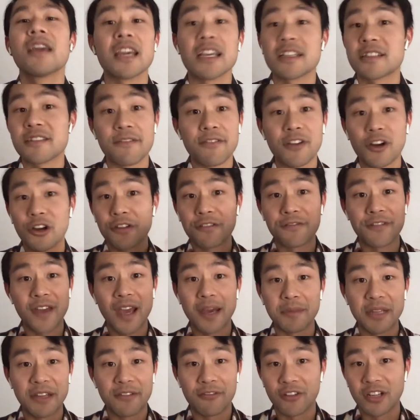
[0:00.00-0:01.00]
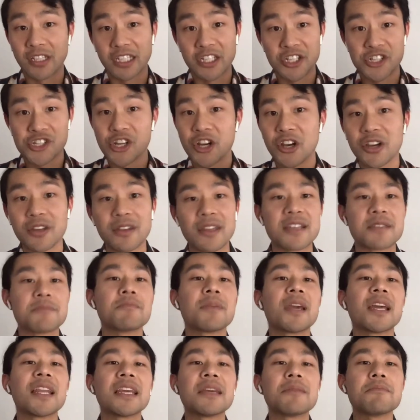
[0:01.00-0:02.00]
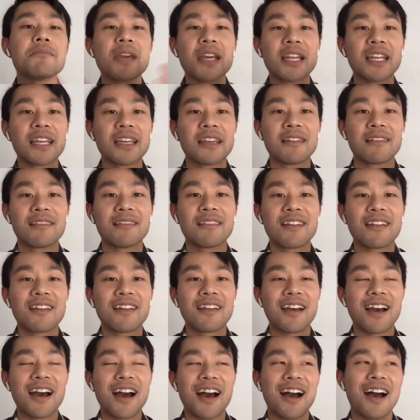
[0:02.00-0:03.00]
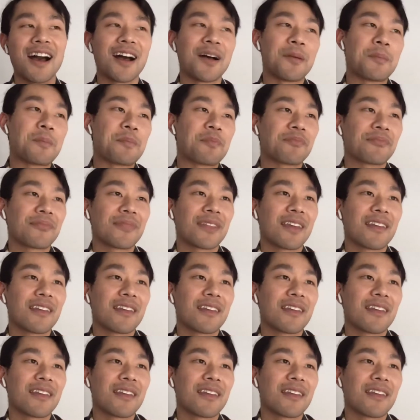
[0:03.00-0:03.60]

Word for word: it's a very family friendly show, and there's many, you know,